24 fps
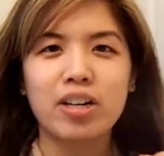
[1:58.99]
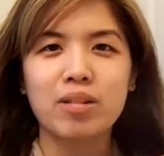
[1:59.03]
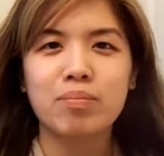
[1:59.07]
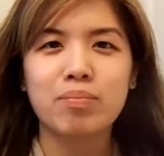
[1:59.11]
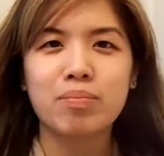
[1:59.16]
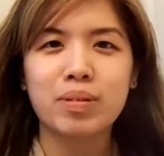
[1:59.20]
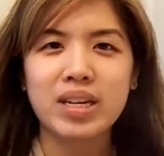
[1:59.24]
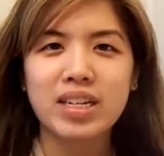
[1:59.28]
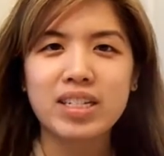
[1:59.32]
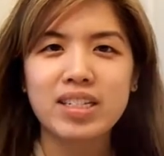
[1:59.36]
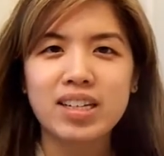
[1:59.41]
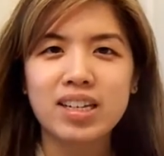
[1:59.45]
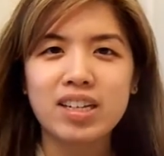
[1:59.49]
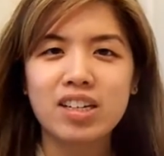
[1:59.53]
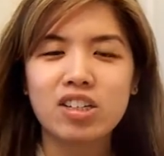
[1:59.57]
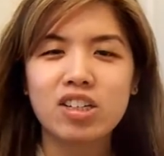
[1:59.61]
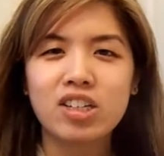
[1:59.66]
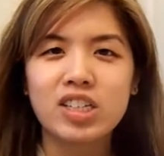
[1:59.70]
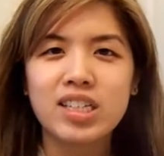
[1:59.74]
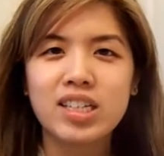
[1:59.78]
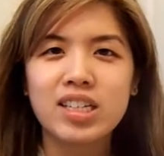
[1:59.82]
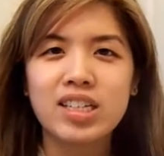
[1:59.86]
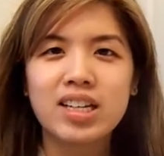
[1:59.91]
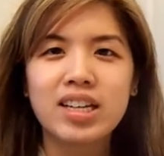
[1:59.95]
in
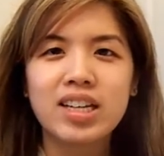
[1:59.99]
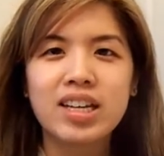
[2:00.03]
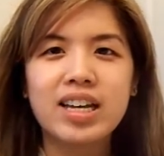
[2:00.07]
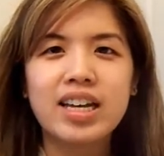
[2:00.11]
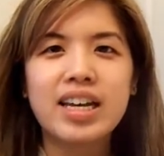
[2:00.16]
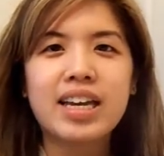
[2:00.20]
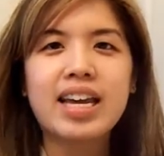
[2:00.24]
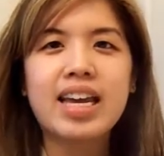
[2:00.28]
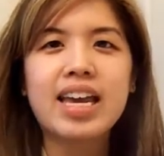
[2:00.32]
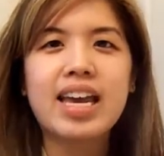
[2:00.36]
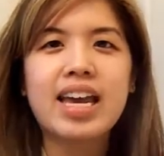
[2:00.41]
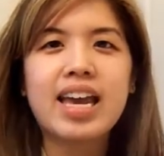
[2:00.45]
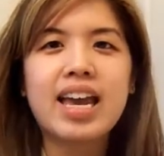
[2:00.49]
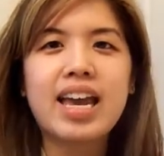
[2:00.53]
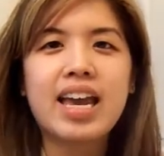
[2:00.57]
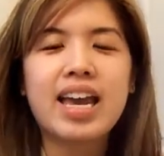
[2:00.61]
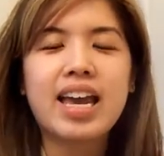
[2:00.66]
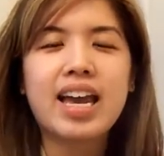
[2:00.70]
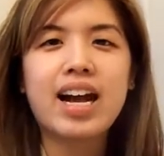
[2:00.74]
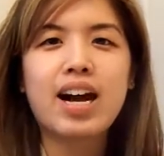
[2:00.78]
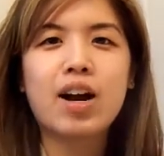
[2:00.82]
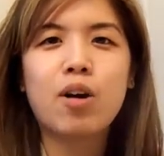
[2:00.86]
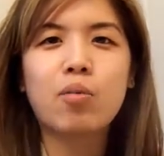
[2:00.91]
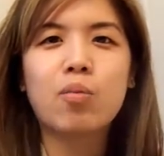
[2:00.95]
pigtails
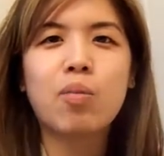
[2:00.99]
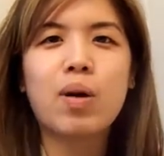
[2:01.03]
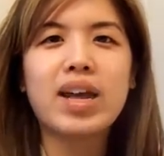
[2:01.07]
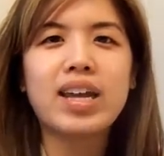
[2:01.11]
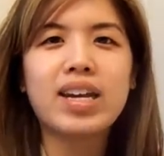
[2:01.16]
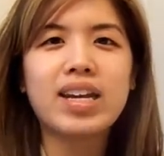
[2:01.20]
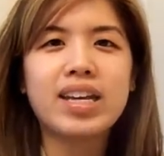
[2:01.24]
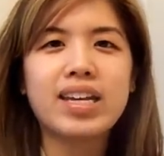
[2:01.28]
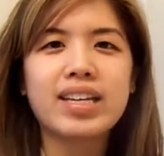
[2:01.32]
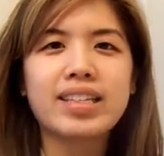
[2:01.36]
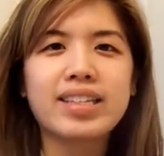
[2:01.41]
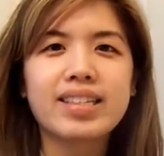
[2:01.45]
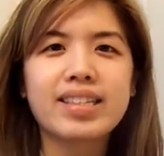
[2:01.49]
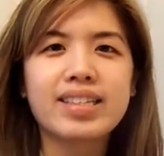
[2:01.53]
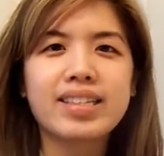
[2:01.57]
when it's